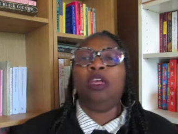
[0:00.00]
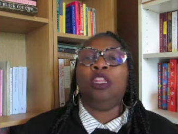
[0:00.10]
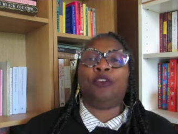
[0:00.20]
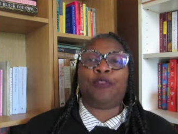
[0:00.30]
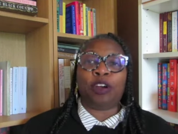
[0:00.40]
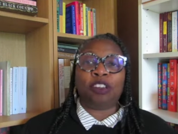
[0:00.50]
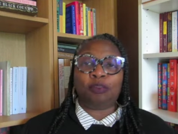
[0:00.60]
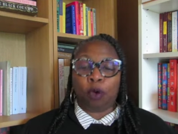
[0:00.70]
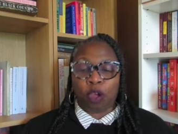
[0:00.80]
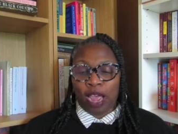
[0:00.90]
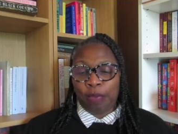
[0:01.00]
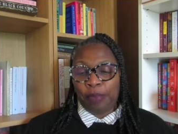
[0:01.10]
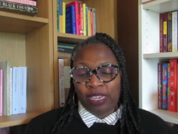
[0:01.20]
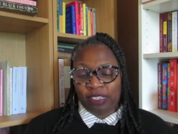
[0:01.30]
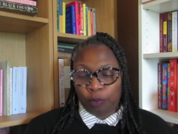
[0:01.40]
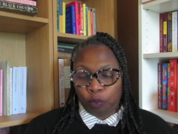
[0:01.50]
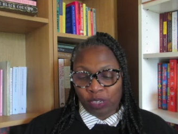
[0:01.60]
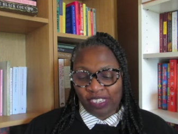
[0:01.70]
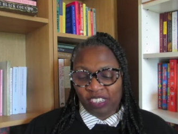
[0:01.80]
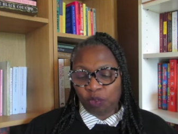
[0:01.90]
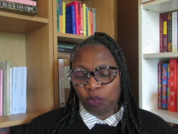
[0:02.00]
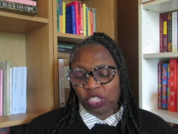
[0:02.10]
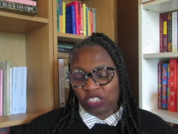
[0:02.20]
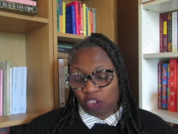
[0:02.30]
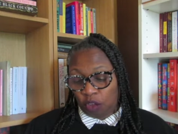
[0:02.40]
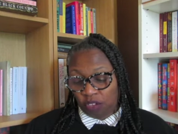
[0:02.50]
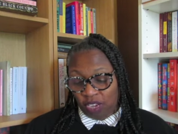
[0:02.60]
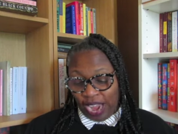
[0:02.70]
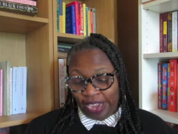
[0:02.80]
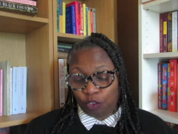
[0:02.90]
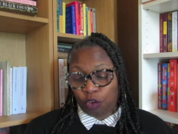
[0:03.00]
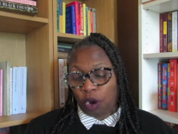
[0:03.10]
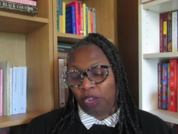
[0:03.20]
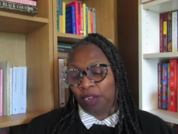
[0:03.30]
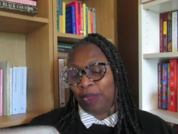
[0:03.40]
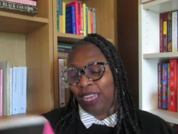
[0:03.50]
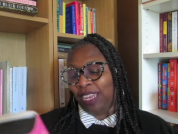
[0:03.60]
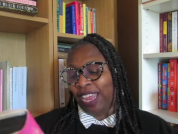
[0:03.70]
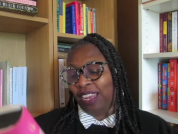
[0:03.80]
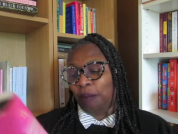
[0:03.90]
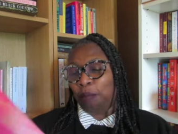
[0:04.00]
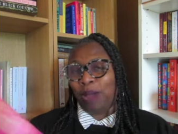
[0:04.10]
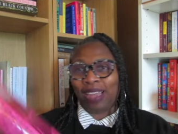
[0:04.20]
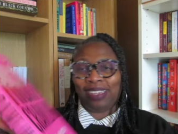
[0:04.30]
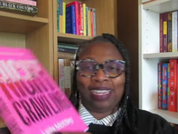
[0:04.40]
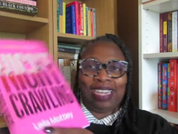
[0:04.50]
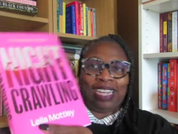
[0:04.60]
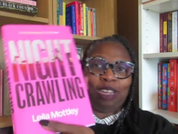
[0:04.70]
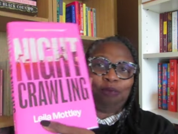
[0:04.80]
The first book I picked up was this one, which is called Night Crawling by Leila Mottley.